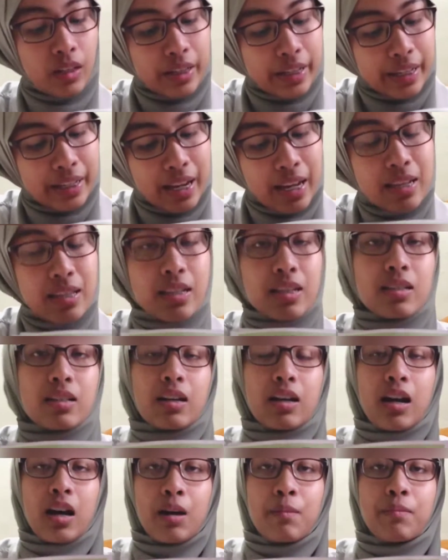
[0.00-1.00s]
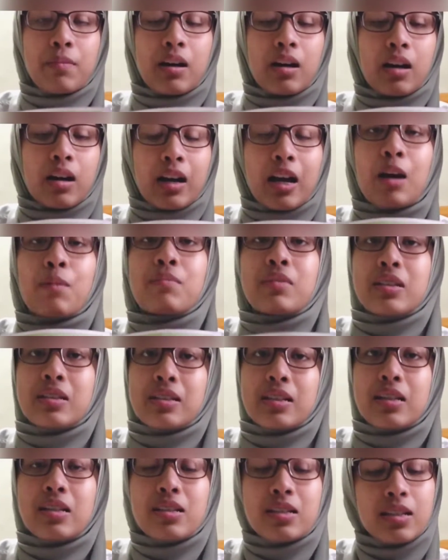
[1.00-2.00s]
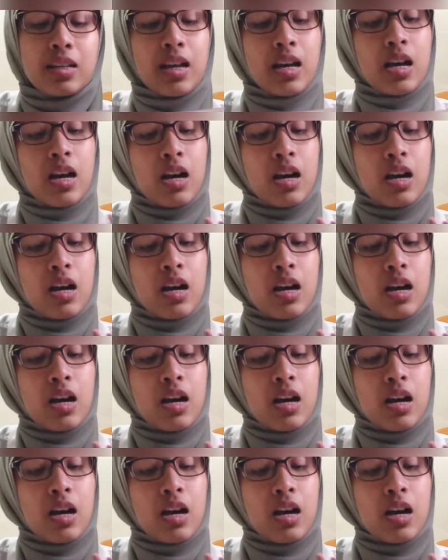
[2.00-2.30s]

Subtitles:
Okay, next is the gum disease.